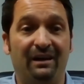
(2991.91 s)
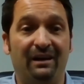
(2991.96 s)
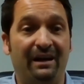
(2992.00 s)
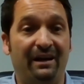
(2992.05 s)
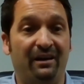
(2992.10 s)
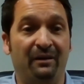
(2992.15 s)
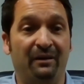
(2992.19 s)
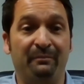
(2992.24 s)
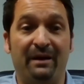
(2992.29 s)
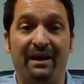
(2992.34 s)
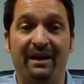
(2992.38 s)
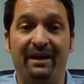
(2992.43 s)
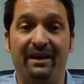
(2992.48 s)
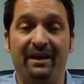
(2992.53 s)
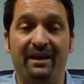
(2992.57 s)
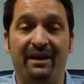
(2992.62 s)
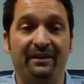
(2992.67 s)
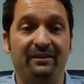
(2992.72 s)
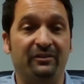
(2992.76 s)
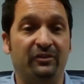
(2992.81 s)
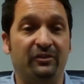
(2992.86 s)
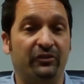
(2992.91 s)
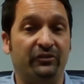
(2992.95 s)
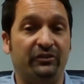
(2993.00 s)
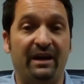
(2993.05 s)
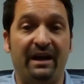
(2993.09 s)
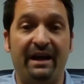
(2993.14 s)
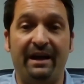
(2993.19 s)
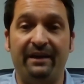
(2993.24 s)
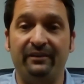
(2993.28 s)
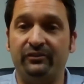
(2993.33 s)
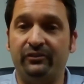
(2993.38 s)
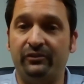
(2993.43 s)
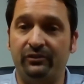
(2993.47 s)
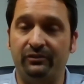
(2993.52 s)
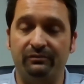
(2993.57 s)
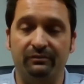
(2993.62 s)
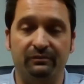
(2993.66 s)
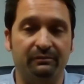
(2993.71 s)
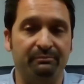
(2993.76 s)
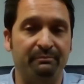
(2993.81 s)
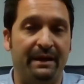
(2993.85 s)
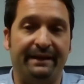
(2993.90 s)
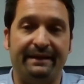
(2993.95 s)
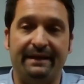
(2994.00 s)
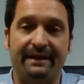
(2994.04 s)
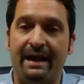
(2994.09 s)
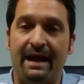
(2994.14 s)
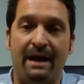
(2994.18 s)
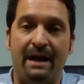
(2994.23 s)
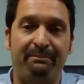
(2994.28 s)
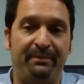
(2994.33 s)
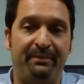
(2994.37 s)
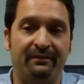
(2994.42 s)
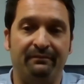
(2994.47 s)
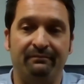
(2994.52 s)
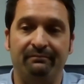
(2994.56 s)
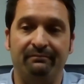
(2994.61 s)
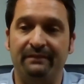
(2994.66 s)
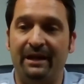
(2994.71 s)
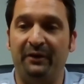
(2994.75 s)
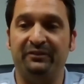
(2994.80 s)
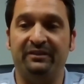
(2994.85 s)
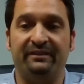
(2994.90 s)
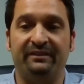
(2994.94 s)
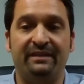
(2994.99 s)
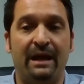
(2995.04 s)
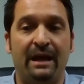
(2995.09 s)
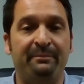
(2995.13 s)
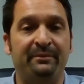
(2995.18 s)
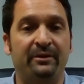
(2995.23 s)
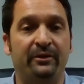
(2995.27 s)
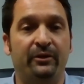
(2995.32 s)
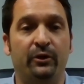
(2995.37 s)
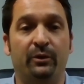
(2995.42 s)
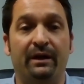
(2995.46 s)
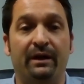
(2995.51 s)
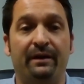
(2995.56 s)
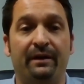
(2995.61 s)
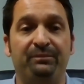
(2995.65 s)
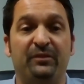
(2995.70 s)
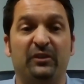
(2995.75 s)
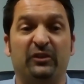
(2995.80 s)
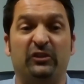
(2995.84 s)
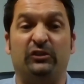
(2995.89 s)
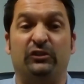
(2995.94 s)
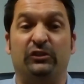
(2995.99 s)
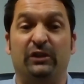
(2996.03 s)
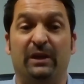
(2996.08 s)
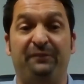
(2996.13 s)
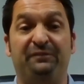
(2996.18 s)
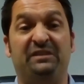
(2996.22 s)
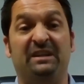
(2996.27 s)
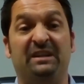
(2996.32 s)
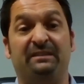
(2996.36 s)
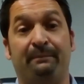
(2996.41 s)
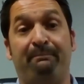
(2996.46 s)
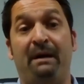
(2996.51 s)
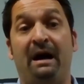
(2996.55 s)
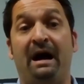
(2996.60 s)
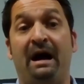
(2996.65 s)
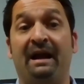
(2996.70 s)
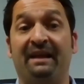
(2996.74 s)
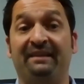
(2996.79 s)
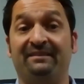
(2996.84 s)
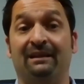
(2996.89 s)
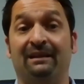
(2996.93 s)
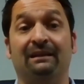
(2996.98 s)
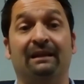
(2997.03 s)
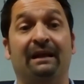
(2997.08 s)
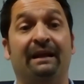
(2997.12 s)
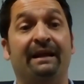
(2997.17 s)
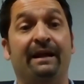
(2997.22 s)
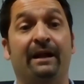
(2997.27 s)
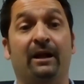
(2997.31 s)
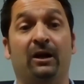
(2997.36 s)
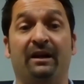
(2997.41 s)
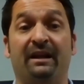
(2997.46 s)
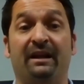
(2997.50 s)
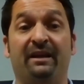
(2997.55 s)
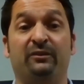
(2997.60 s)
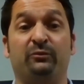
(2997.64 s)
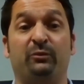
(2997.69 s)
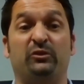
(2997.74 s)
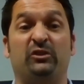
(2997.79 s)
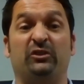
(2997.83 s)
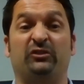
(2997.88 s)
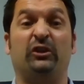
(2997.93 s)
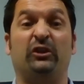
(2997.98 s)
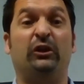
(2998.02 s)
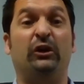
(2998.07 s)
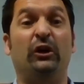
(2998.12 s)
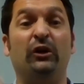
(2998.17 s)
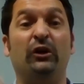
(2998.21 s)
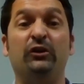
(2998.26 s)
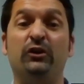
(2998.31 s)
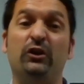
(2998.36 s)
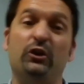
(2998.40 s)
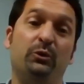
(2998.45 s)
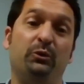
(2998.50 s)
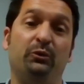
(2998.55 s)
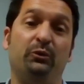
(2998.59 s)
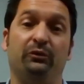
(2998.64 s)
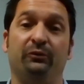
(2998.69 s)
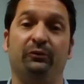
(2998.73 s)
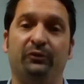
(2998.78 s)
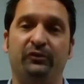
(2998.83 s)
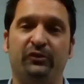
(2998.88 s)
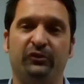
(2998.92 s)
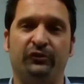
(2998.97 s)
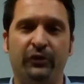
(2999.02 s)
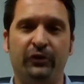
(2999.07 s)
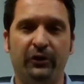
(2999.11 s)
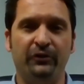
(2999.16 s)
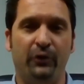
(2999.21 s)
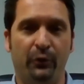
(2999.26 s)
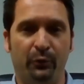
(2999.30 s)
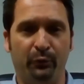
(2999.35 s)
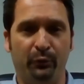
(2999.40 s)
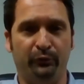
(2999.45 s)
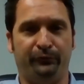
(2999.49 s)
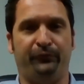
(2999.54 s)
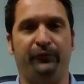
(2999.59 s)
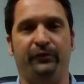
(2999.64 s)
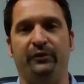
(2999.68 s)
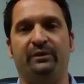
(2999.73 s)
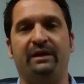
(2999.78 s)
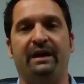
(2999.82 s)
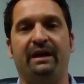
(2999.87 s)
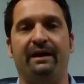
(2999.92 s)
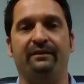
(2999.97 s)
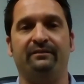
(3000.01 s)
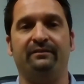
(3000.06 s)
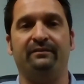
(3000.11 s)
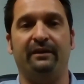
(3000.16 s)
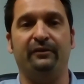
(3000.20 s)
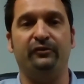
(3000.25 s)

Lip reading: On my end, just guys, make it happen. Now's the time to do it. The shift is upon us in a lot of areas, which is good news for you guys.